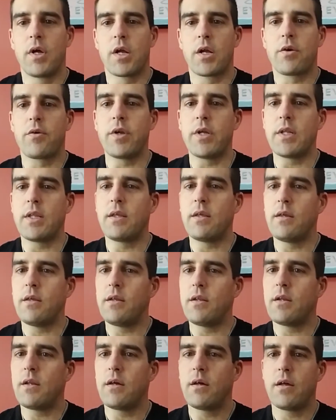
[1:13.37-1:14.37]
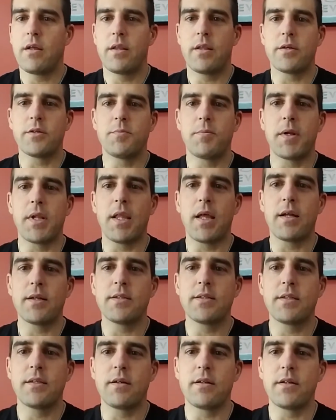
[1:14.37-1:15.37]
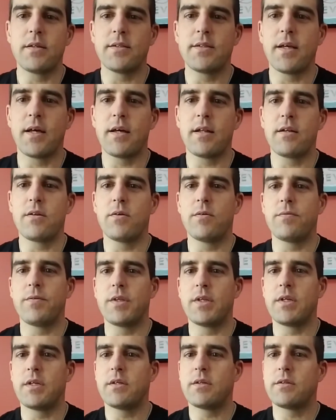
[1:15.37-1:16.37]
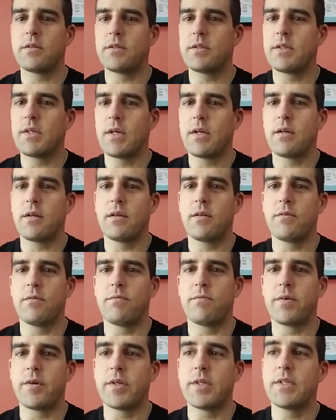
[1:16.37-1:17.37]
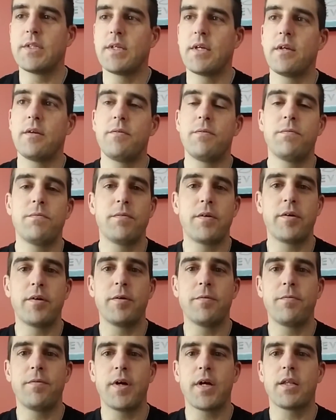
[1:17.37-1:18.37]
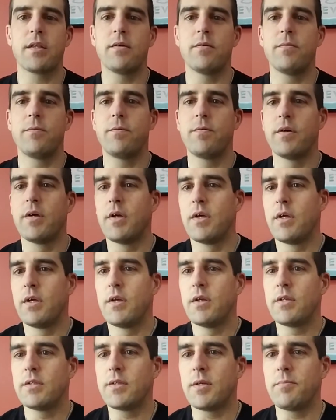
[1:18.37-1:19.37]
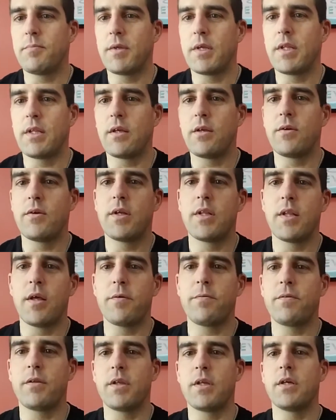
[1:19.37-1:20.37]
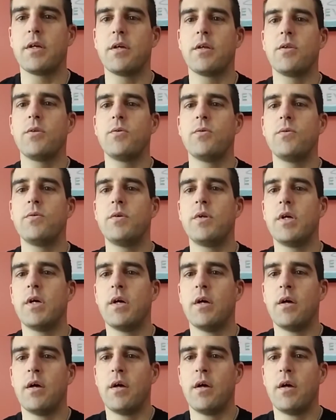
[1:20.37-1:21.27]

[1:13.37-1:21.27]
Creatine, there's been a lot of studies on it over the years. Very safe, very effective, something that you can definitely include.